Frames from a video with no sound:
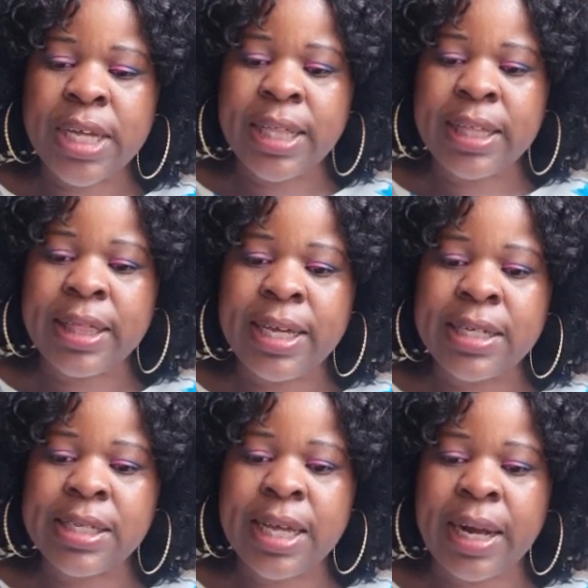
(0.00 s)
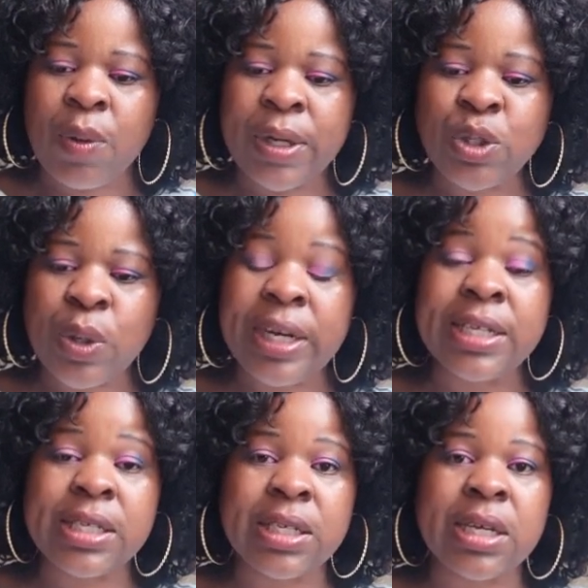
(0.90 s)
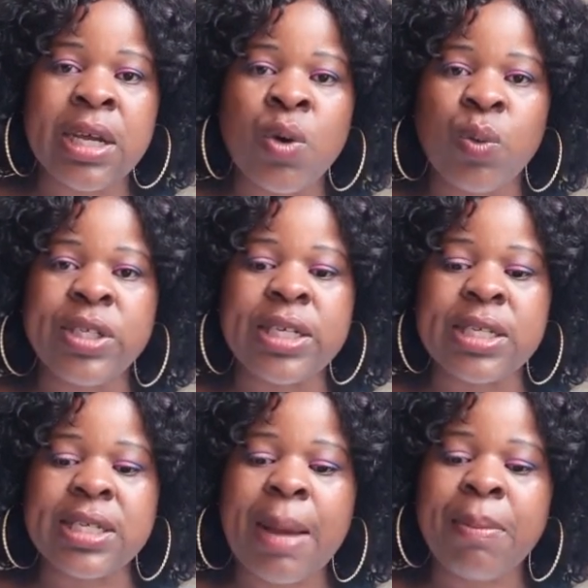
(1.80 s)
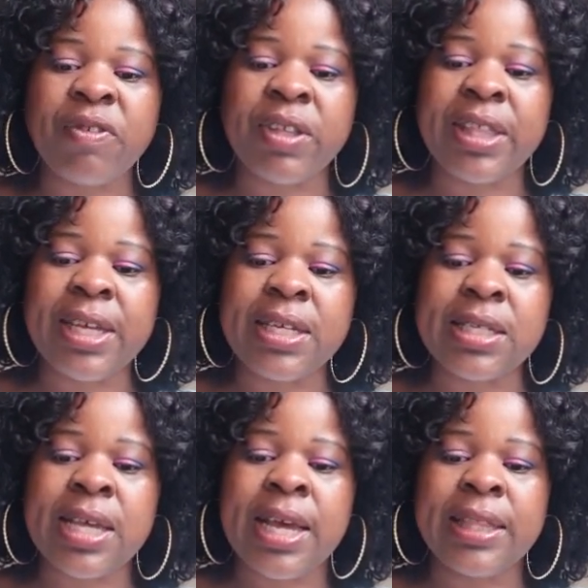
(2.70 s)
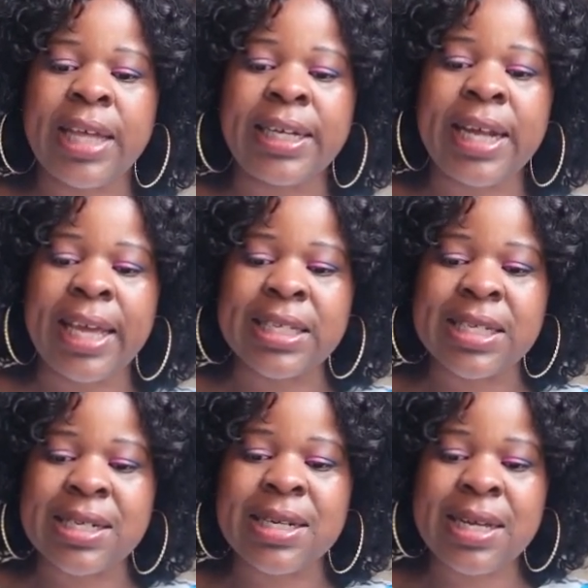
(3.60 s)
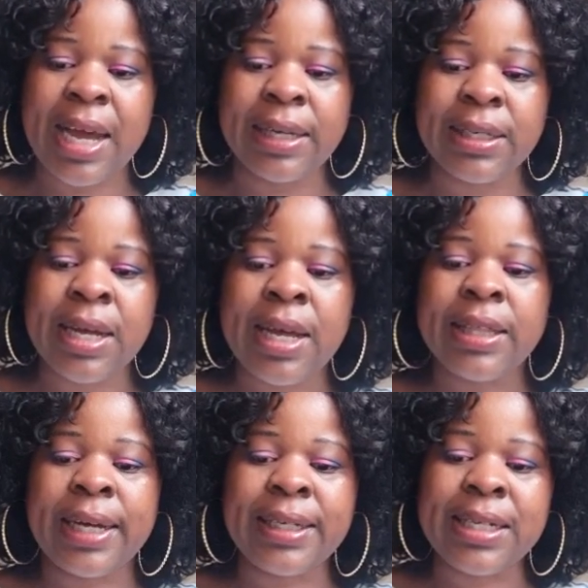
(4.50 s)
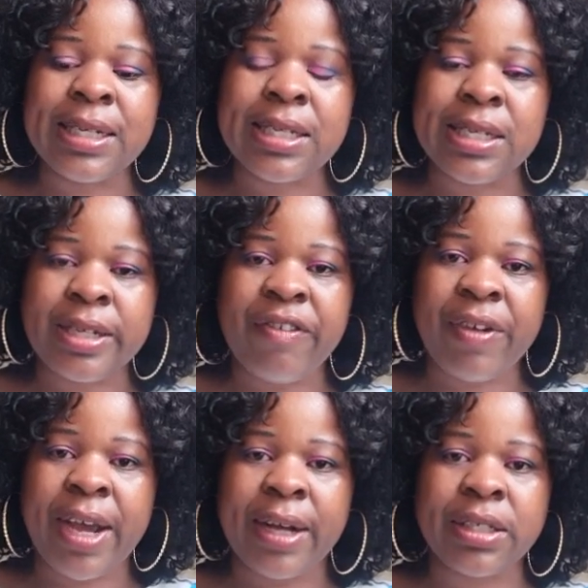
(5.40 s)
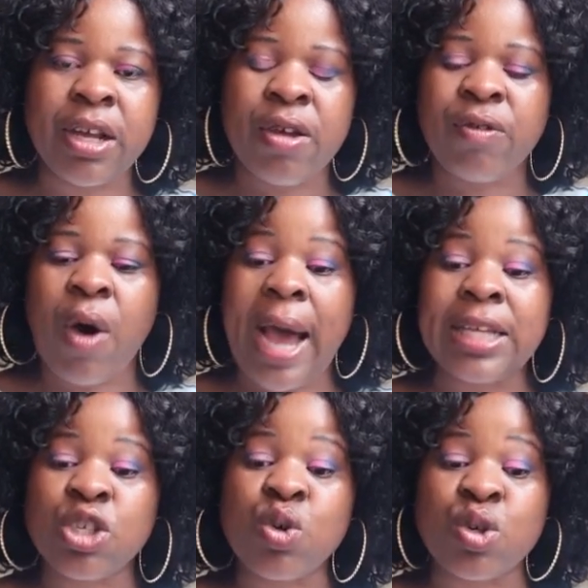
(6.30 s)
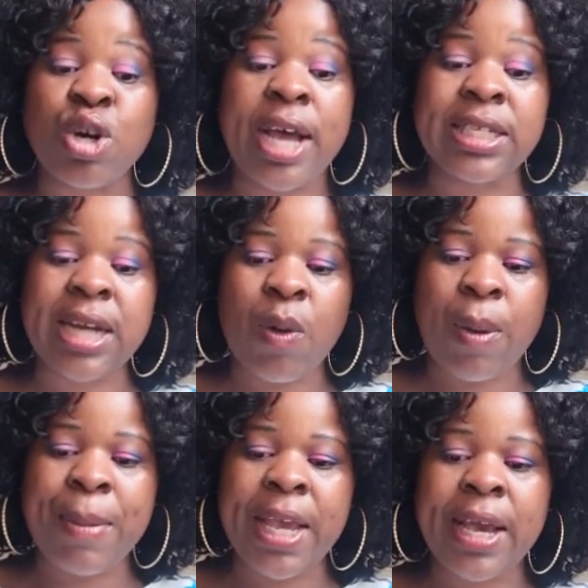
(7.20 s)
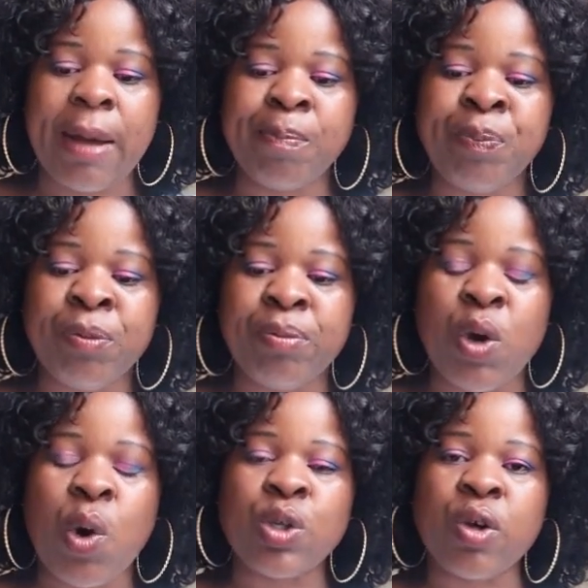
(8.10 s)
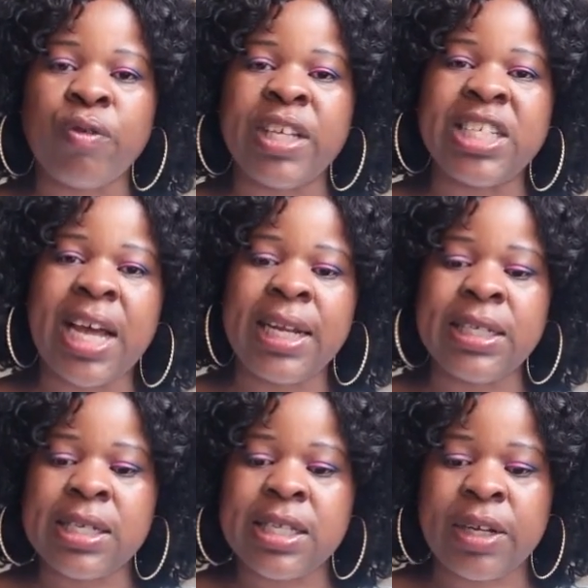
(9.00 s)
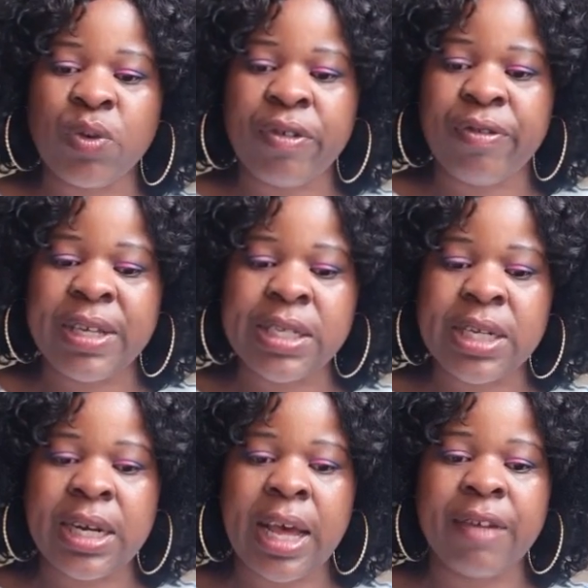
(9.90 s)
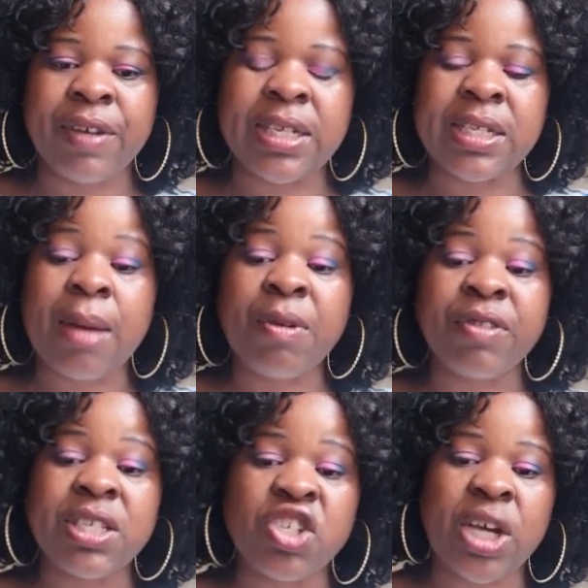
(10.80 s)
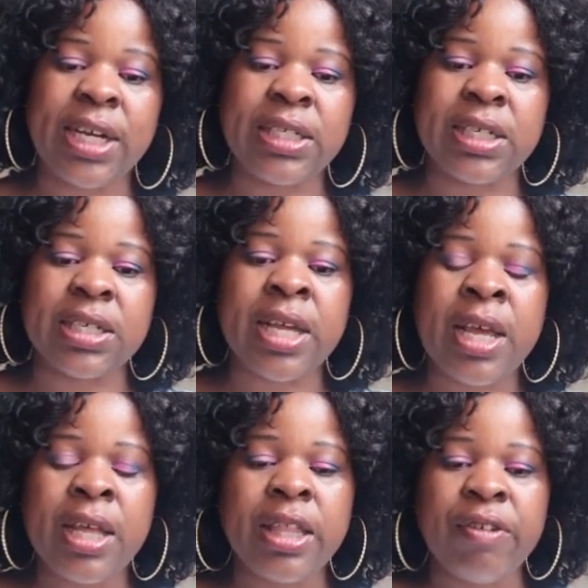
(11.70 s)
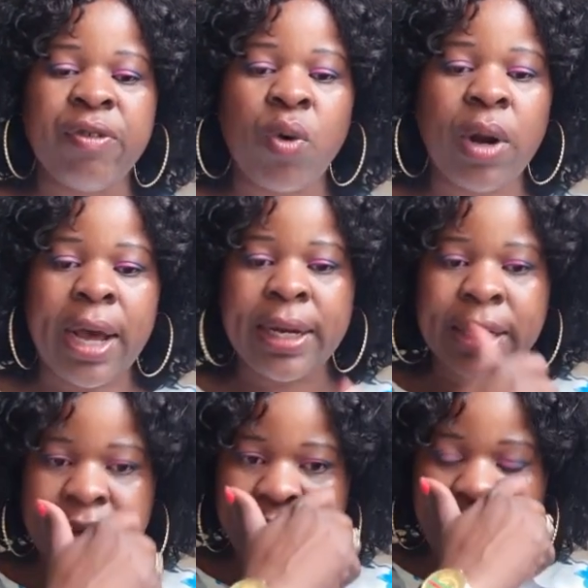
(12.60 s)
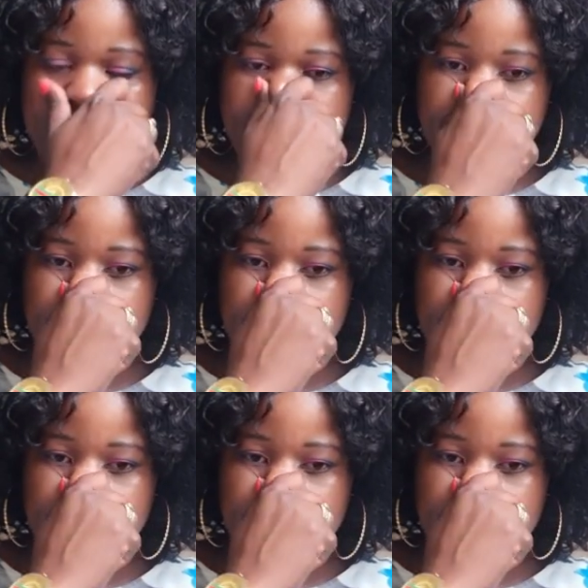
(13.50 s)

are the things that I want to list, which is some of the things that has triggered that it is difficult for us to trust our maker because of the challenges that we're faced in life. And some of these challenges, they fall under the five